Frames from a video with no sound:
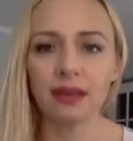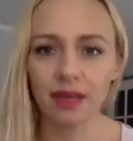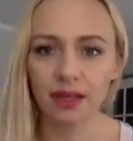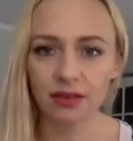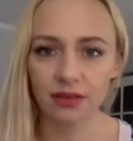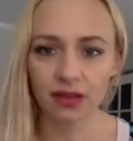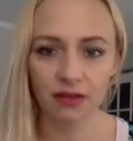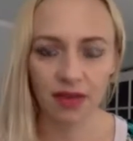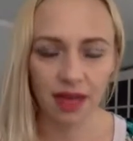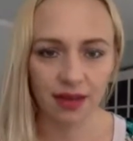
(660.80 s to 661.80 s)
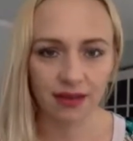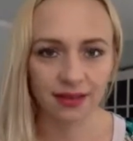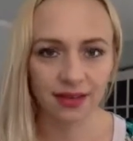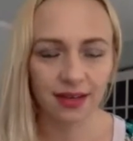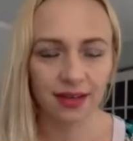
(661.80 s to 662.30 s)
in yourself again,
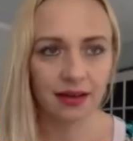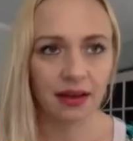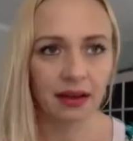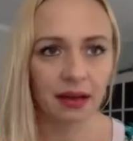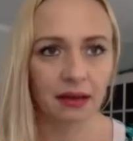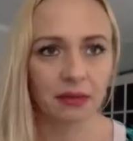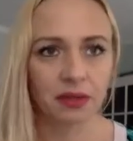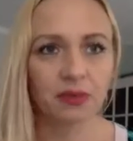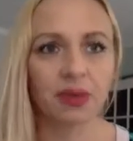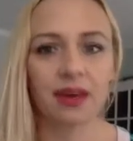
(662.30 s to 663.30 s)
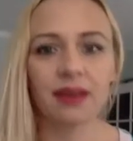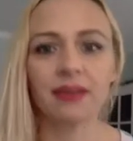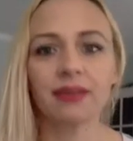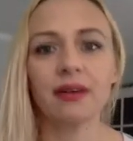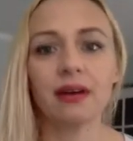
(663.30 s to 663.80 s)
you
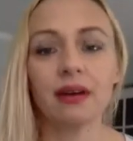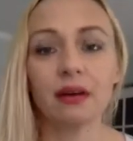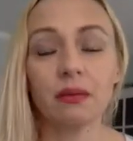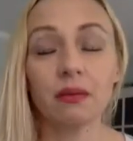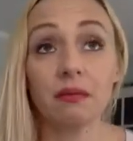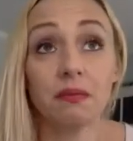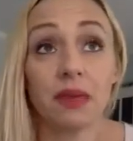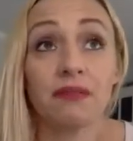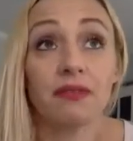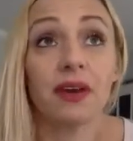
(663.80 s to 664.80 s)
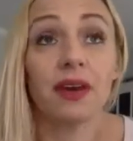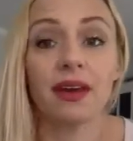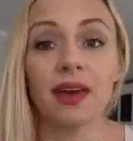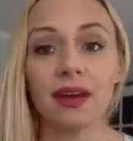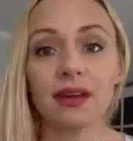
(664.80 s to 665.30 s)
can be
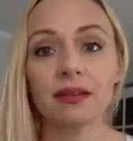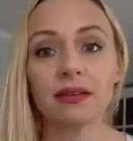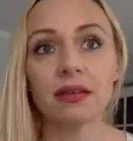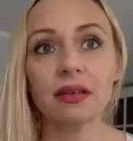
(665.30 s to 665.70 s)
free. And